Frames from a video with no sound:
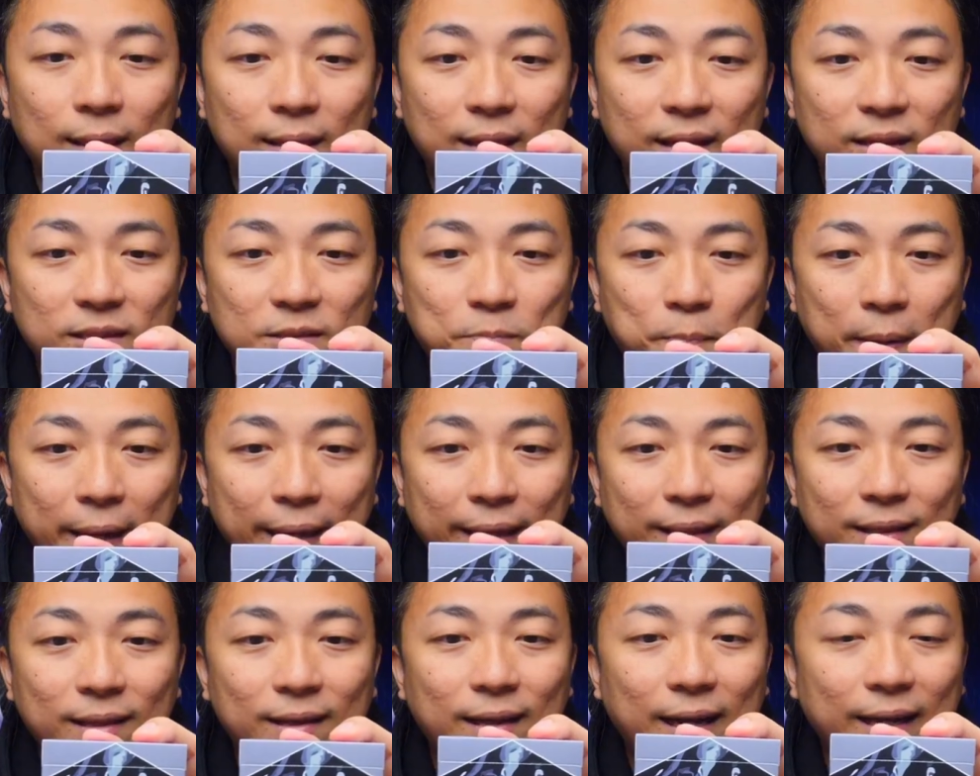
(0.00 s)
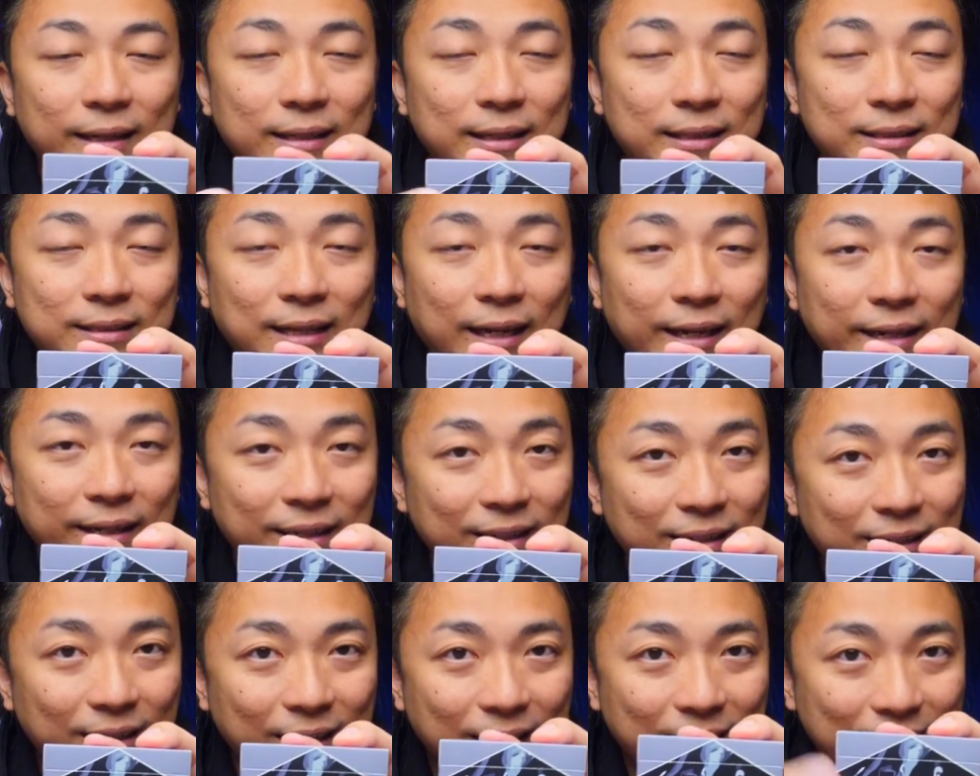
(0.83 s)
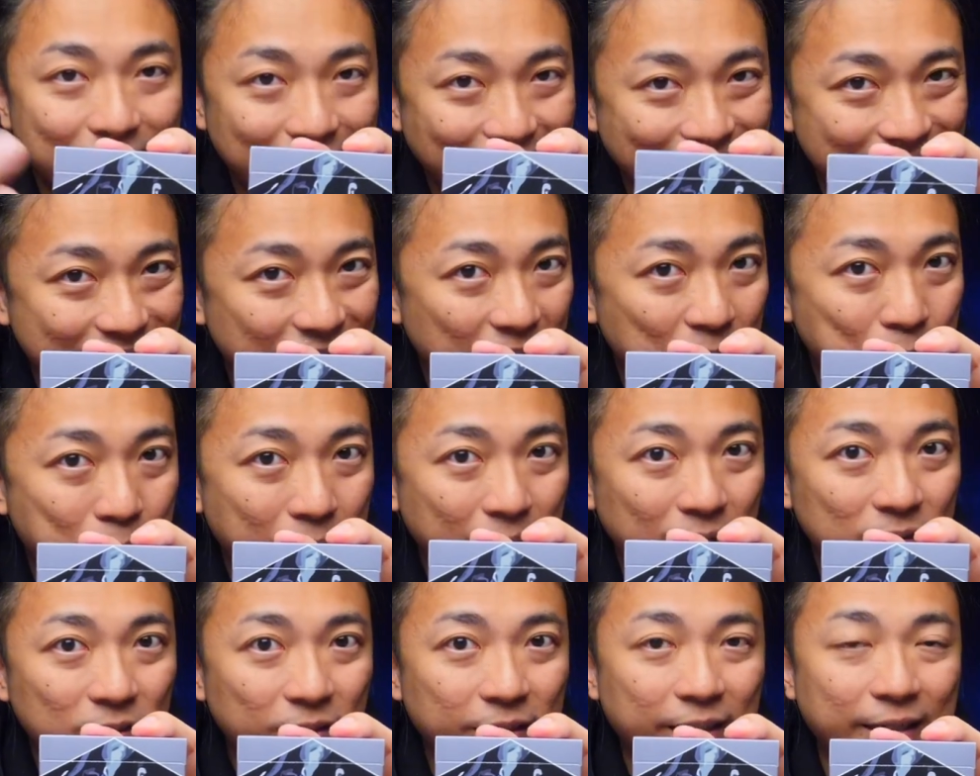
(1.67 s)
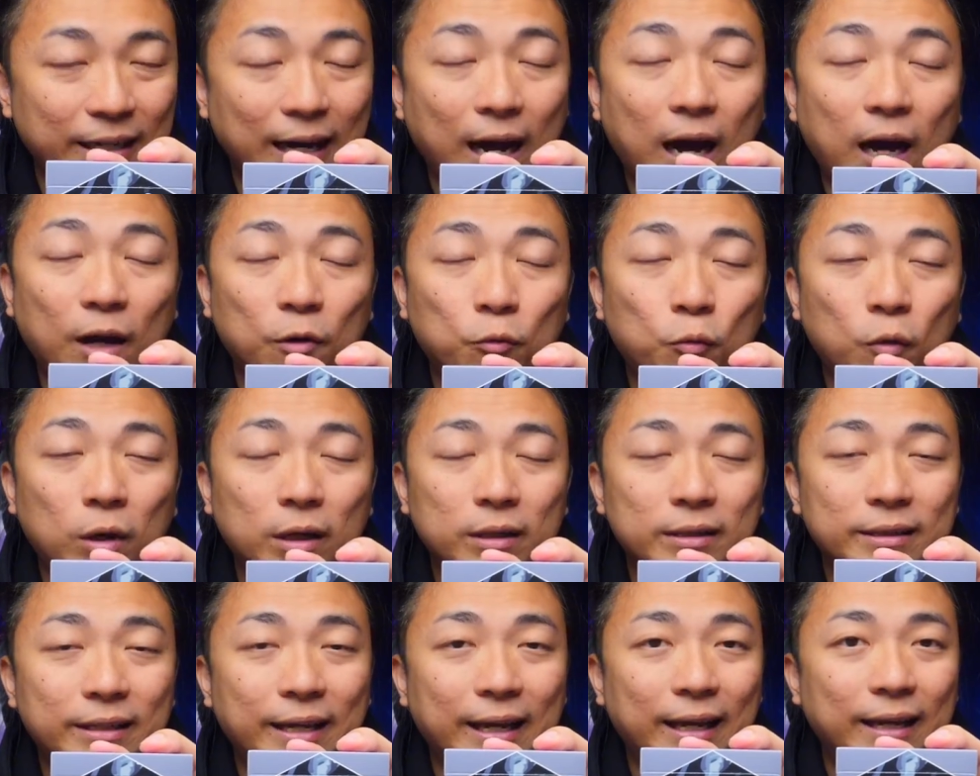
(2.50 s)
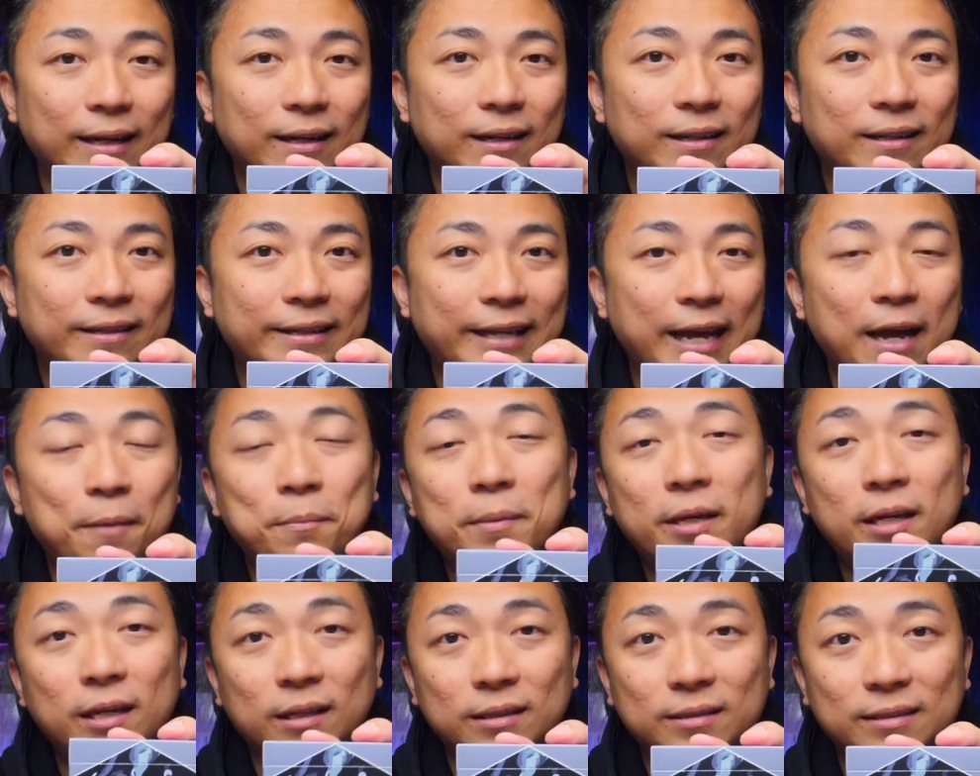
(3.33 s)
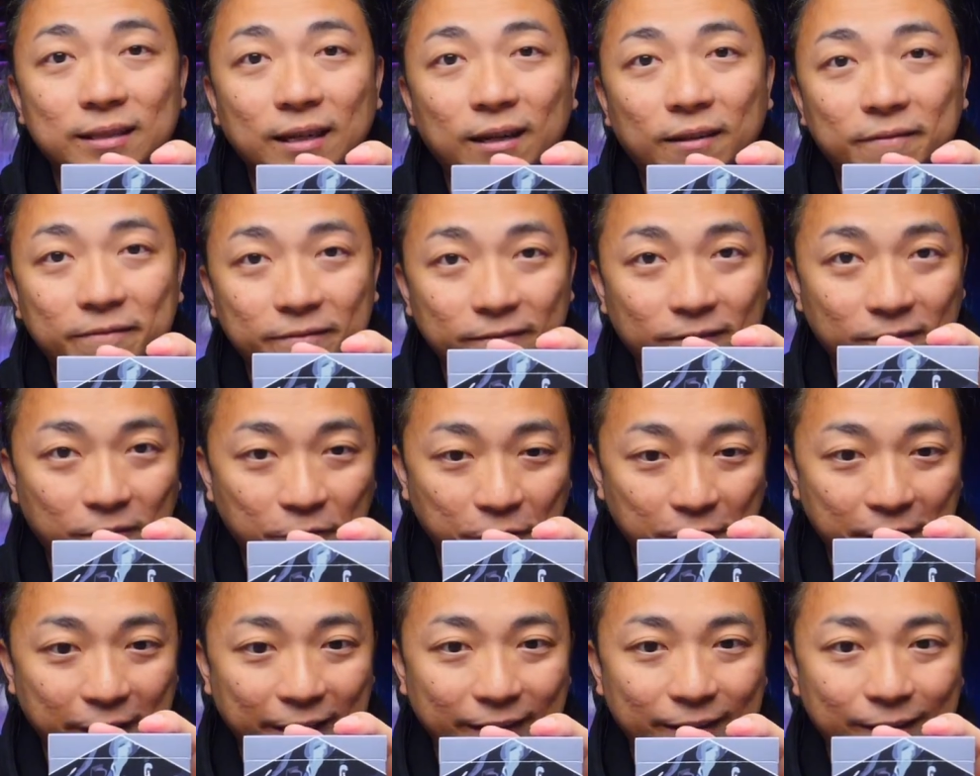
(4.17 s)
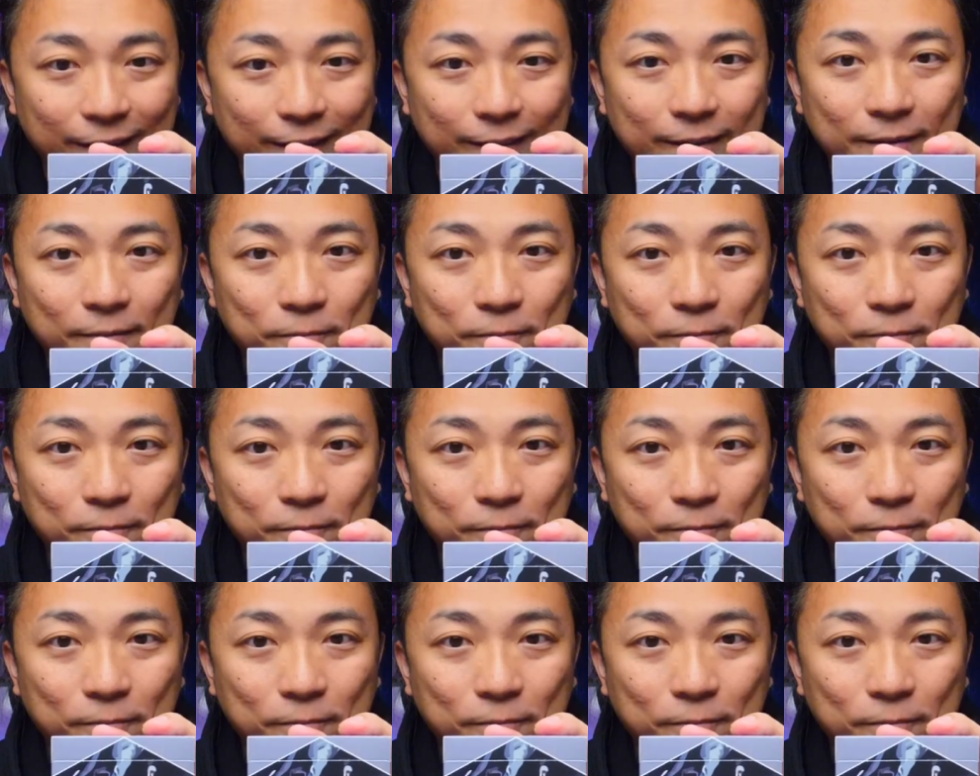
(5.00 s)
This paint-like design is actually based on an artwork that Demi herself created.